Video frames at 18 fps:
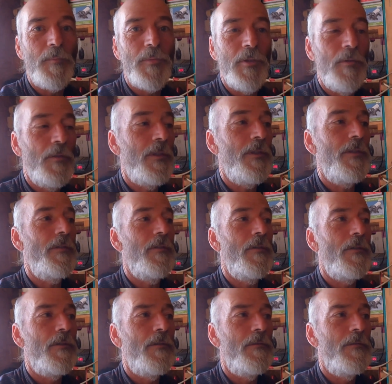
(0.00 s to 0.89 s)
so that you
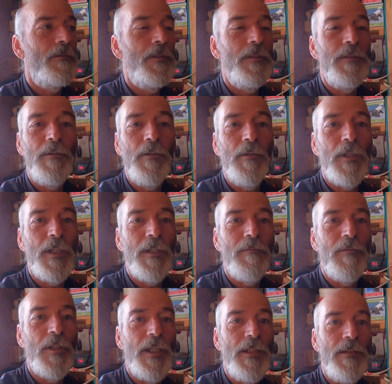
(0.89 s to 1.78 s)
still have
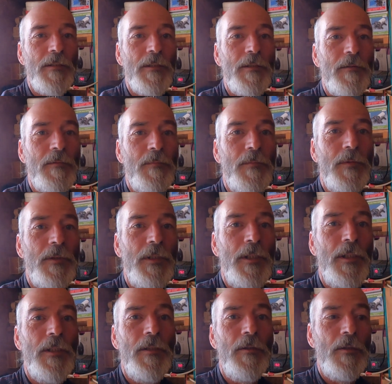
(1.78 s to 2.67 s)
lights
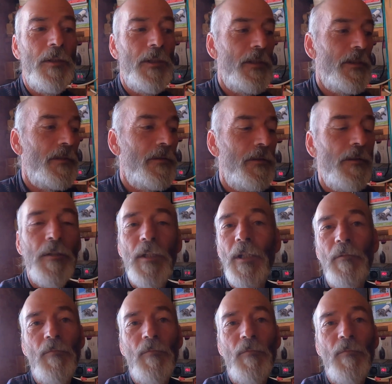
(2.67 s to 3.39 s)
and still have